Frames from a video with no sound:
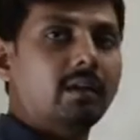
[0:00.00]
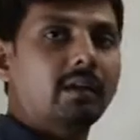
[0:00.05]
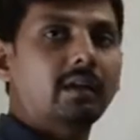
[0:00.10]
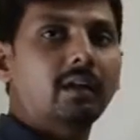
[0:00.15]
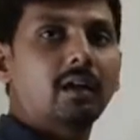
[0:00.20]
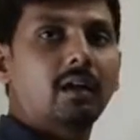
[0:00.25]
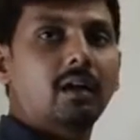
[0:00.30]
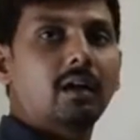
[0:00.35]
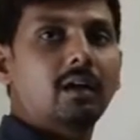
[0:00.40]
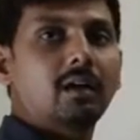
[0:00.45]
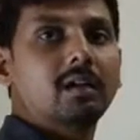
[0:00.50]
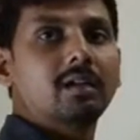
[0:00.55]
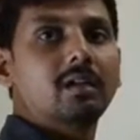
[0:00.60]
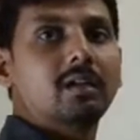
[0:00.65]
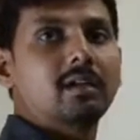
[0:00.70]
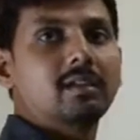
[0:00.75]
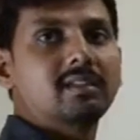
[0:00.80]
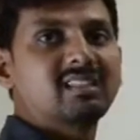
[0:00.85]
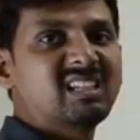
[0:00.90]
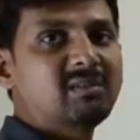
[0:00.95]
Here
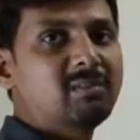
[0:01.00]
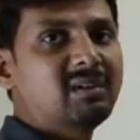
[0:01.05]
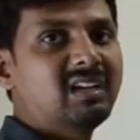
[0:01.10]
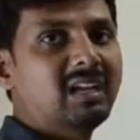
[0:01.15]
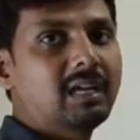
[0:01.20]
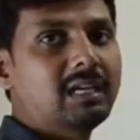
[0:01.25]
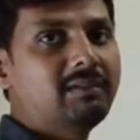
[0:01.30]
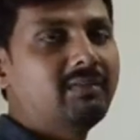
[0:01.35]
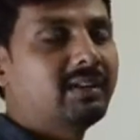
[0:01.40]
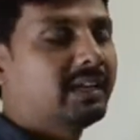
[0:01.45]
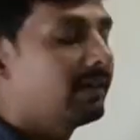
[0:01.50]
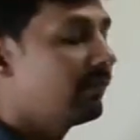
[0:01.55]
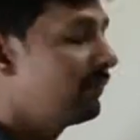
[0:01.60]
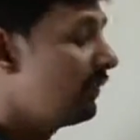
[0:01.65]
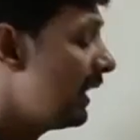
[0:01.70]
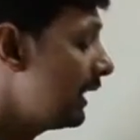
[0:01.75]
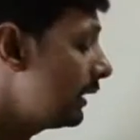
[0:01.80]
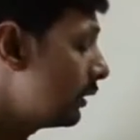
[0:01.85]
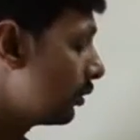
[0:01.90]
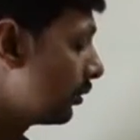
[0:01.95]
similarly we can
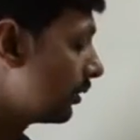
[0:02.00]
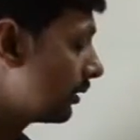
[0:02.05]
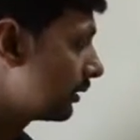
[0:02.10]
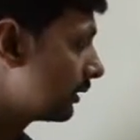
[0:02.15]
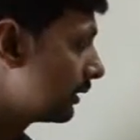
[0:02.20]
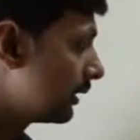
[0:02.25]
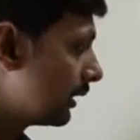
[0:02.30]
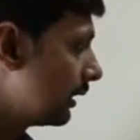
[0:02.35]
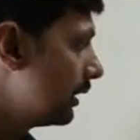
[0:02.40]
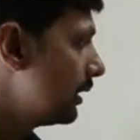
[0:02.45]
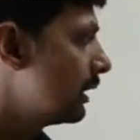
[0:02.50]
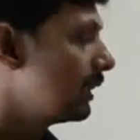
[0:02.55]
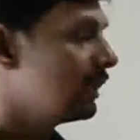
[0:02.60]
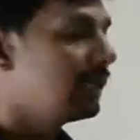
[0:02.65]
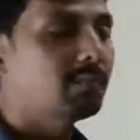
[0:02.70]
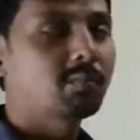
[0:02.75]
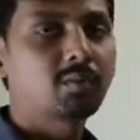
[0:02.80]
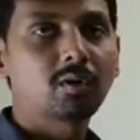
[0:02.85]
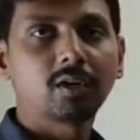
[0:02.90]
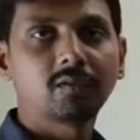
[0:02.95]
find out the
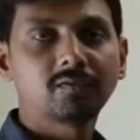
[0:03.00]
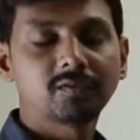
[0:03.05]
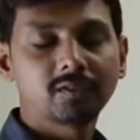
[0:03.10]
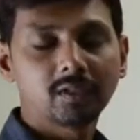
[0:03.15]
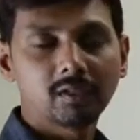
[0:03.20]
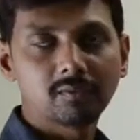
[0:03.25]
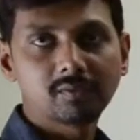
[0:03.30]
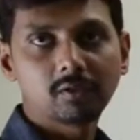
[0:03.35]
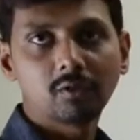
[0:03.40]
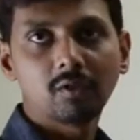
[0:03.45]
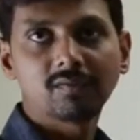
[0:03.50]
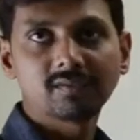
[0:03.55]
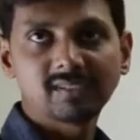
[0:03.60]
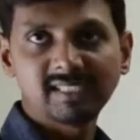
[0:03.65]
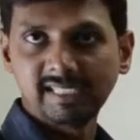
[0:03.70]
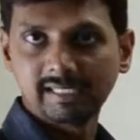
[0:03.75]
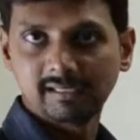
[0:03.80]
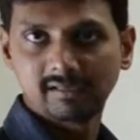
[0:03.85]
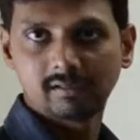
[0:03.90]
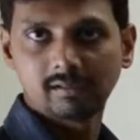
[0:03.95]
number of terms of
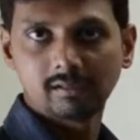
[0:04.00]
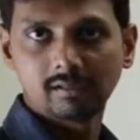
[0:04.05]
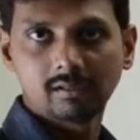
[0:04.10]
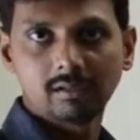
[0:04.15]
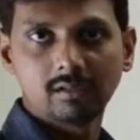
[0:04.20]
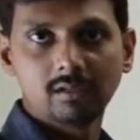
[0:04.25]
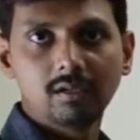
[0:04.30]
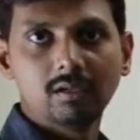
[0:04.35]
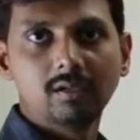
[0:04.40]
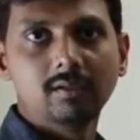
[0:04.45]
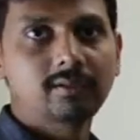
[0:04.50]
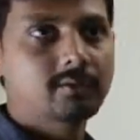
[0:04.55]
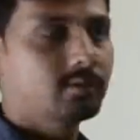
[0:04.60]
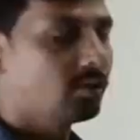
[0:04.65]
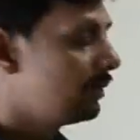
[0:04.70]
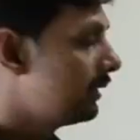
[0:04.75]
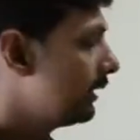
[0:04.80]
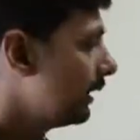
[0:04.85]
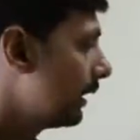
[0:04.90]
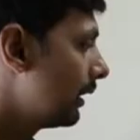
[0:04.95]
6.
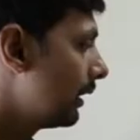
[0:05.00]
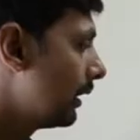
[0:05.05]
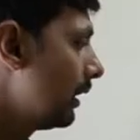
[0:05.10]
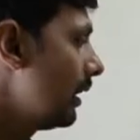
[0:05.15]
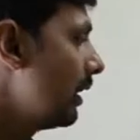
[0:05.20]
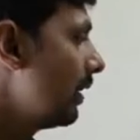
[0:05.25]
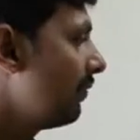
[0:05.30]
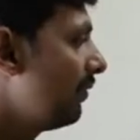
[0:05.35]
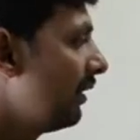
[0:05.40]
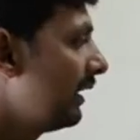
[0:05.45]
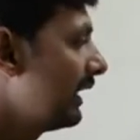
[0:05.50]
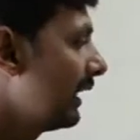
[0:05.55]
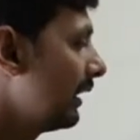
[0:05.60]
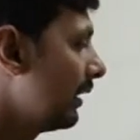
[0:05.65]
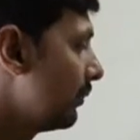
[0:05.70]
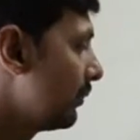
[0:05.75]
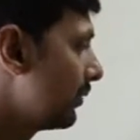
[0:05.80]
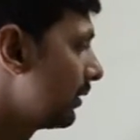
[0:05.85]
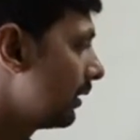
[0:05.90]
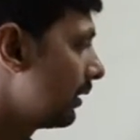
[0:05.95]
So here we can
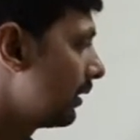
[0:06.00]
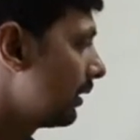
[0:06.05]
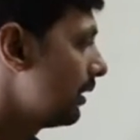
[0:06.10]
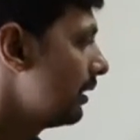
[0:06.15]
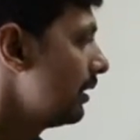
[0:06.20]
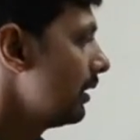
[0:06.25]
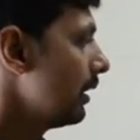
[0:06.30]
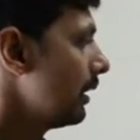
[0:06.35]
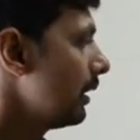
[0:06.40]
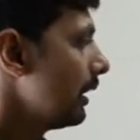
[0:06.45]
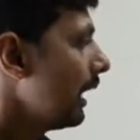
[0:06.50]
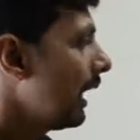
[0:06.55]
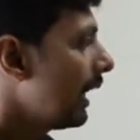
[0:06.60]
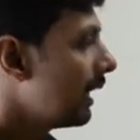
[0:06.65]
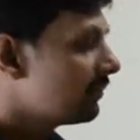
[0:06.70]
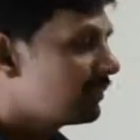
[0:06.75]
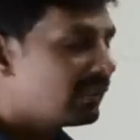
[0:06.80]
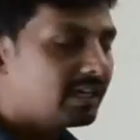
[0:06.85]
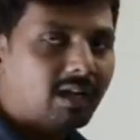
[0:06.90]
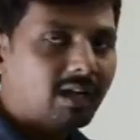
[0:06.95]
observe,
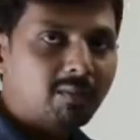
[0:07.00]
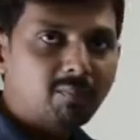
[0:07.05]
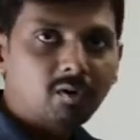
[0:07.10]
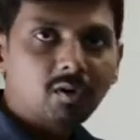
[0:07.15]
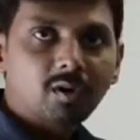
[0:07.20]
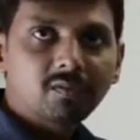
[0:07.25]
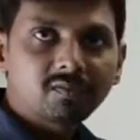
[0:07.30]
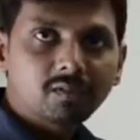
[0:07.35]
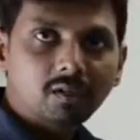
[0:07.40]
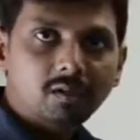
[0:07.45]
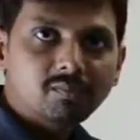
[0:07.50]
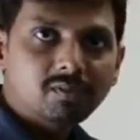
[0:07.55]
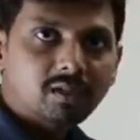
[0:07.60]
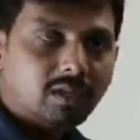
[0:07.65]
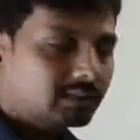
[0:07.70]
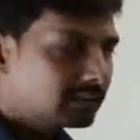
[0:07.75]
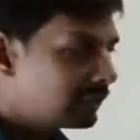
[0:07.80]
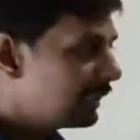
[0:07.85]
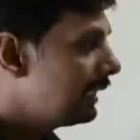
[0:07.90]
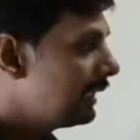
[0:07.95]
if the number of terms
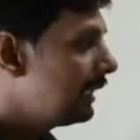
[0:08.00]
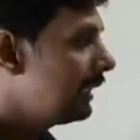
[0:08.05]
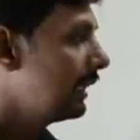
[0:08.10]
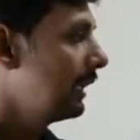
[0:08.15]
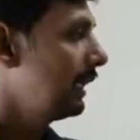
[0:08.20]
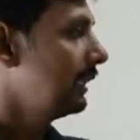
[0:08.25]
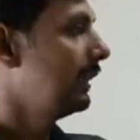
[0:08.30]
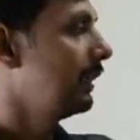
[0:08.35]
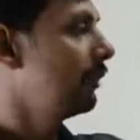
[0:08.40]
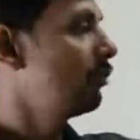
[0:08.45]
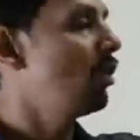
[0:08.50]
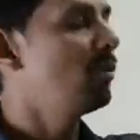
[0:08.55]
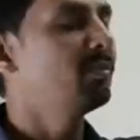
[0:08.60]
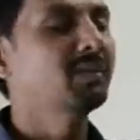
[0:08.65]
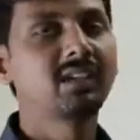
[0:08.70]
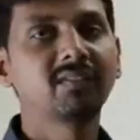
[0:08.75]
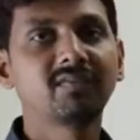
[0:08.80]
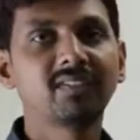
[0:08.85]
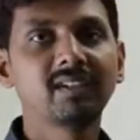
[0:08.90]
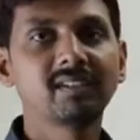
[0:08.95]
are 3, the
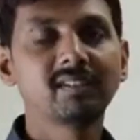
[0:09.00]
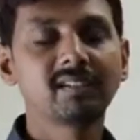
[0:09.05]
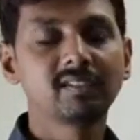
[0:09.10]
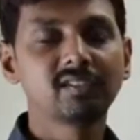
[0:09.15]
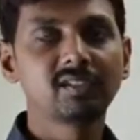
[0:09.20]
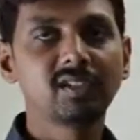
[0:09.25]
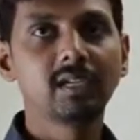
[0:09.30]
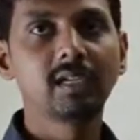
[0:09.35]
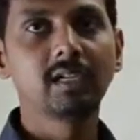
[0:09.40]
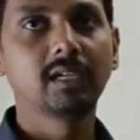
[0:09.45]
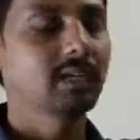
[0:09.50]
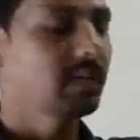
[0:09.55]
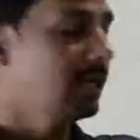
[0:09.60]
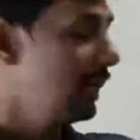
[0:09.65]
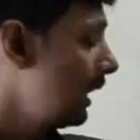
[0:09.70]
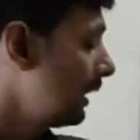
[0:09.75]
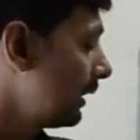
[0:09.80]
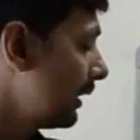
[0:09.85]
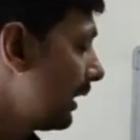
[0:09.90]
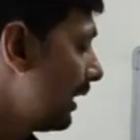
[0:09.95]
common difference is d.
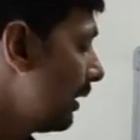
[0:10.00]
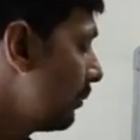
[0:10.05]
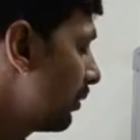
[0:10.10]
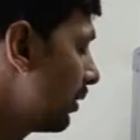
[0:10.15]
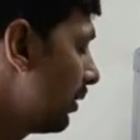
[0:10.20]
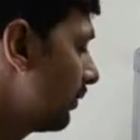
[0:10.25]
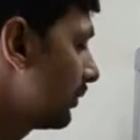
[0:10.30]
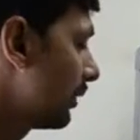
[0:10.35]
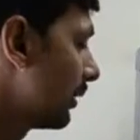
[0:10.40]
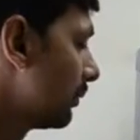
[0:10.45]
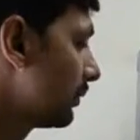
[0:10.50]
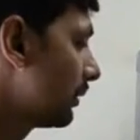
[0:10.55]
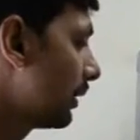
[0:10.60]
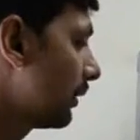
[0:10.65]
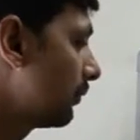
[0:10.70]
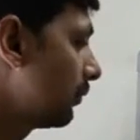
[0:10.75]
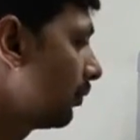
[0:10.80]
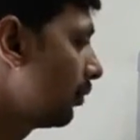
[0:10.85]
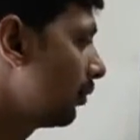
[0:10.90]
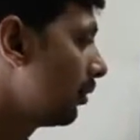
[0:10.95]
If the number of terms are
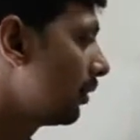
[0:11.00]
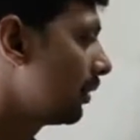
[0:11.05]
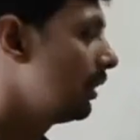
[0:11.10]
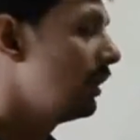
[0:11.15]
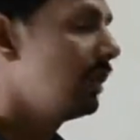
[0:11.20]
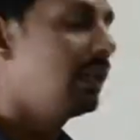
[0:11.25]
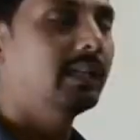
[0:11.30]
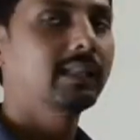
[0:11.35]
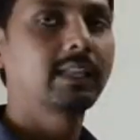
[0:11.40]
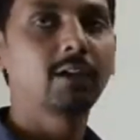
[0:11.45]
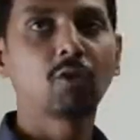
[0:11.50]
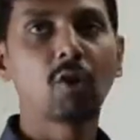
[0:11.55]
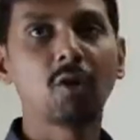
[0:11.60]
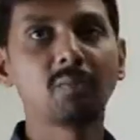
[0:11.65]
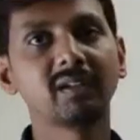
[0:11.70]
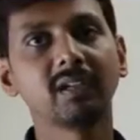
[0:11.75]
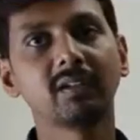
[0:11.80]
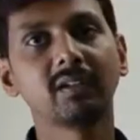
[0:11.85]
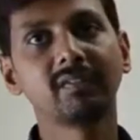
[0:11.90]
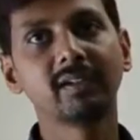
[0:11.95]
4, the
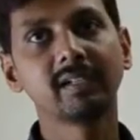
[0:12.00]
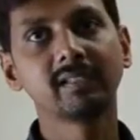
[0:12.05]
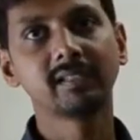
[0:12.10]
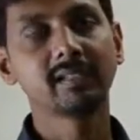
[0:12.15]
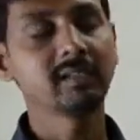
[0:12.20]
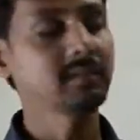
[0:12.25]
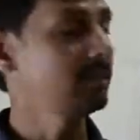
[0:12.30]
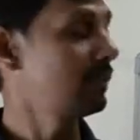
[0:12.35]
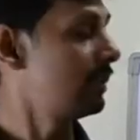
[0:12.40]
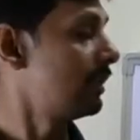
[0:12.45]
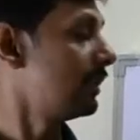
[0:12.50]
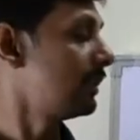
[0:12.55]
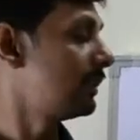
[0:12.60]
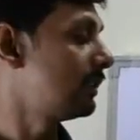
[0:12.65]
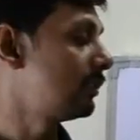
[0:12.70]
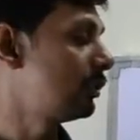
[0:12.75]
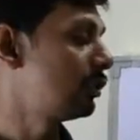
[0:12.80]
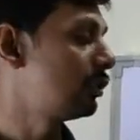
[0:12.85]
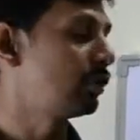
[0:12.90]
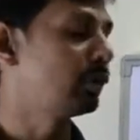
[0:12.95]
common difference is
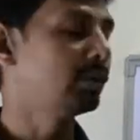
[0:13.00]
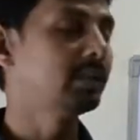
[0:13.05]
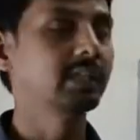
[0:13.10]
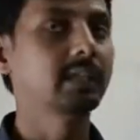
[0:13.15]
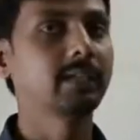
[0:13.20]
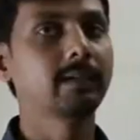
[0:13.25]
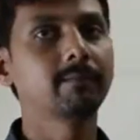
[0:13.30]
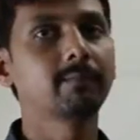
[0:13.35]
2d.